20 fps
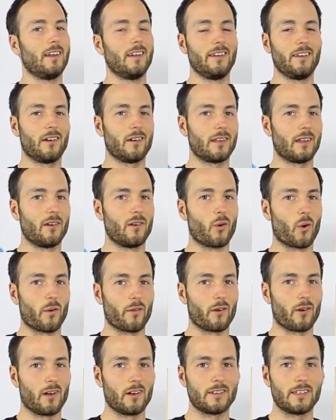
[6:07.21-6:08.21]
you know, the
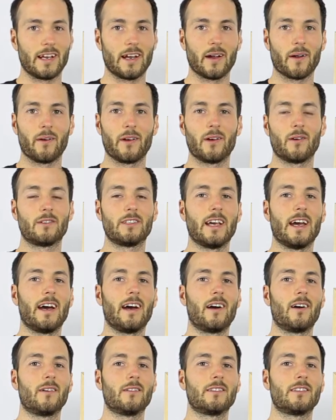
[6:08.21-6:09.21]
Northern Ontario
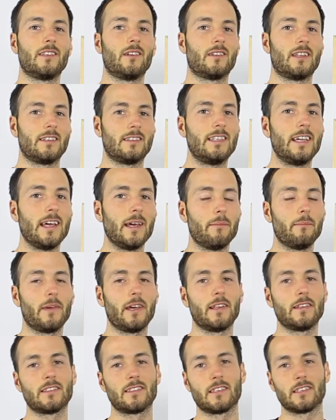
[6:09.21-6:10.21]
towns, you know, the
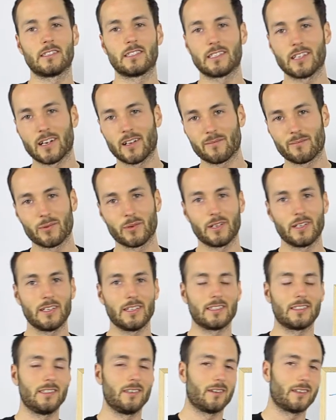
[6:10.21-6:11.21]
Timmins, the
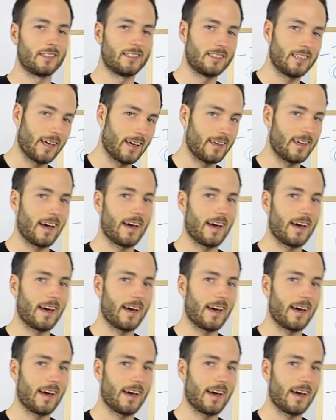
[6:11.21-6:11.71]
Sudburys, you know, the St.